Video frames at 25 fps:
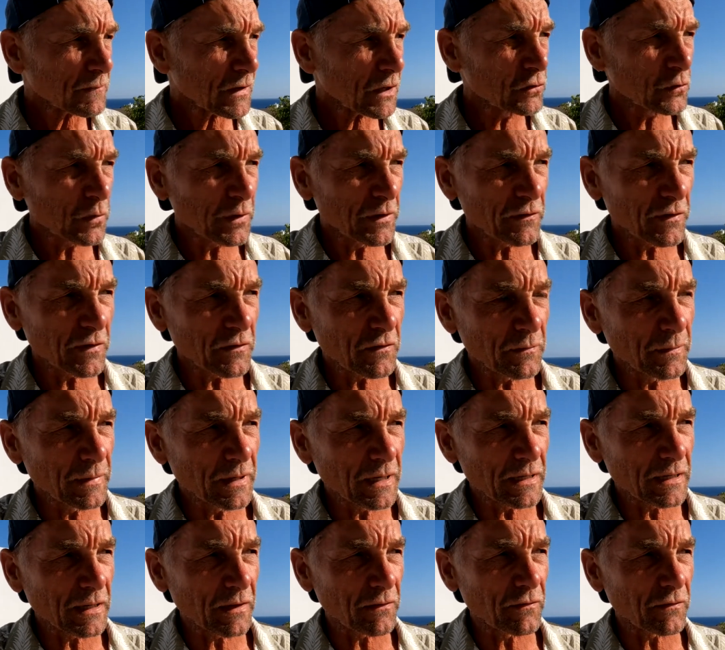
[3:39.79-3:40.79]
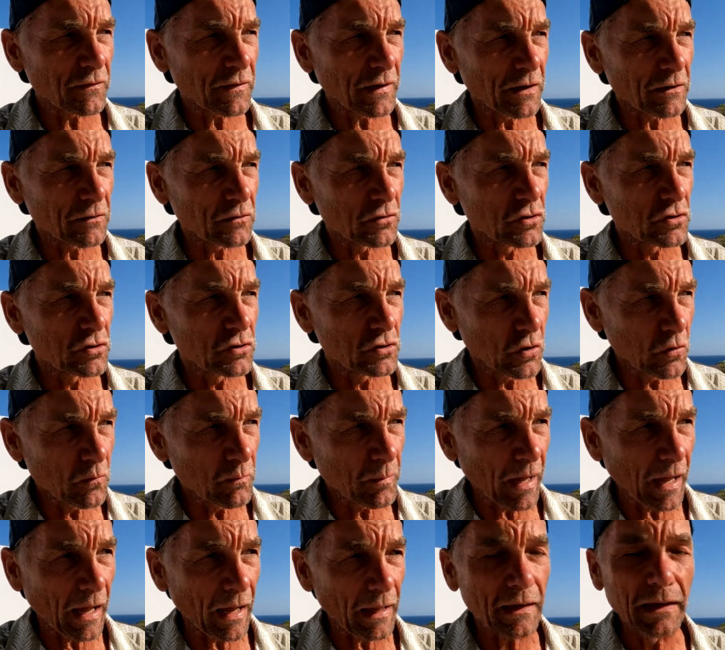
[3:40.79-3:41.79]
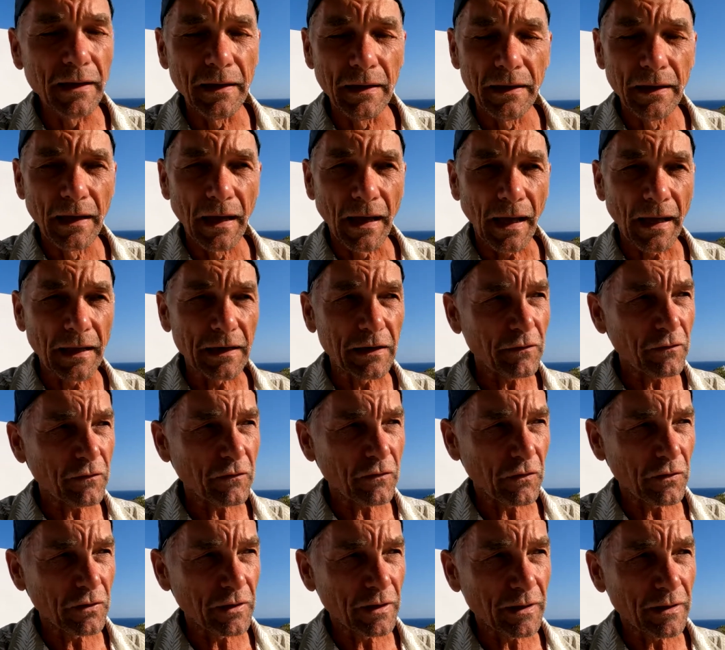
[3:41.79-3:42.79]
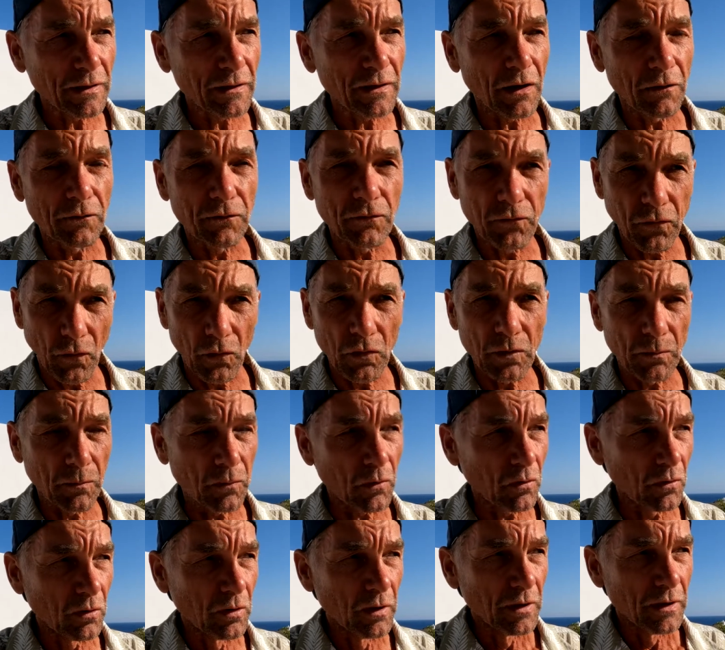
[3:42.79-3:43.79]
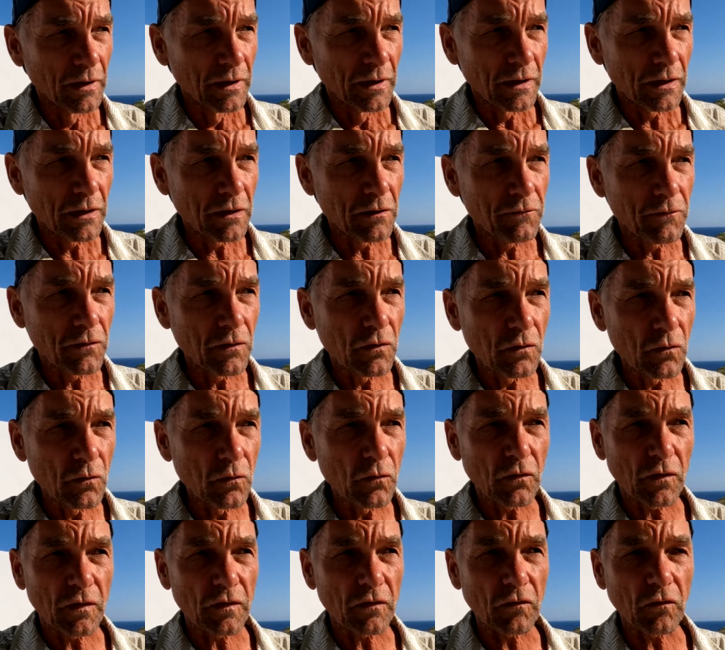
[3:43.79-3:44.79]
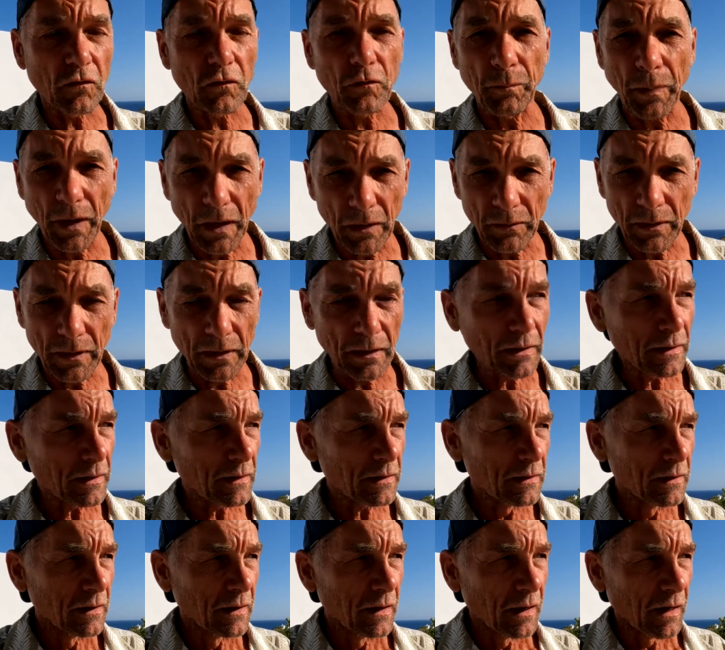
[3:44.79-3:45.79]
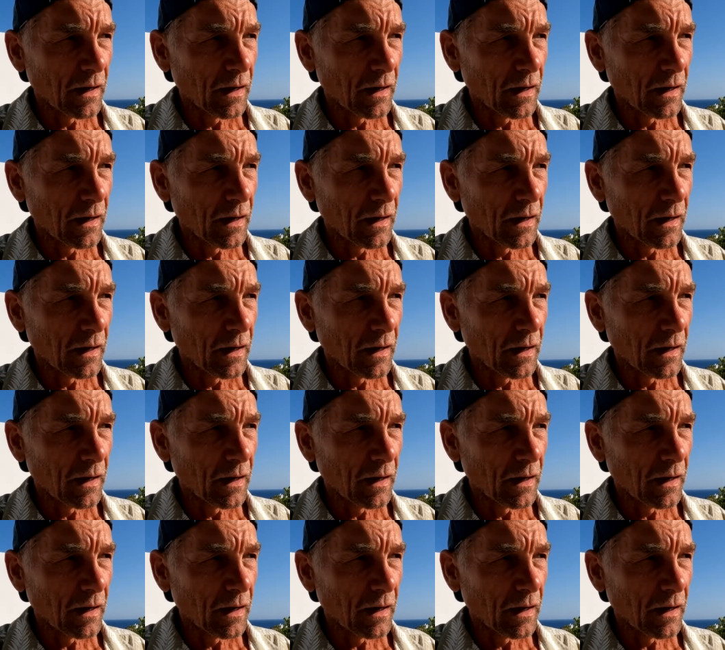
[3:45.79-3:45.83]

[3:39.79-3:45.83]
20 cents a minute doesn't sound too bad, and it's certainly affordable if you use it sparingly.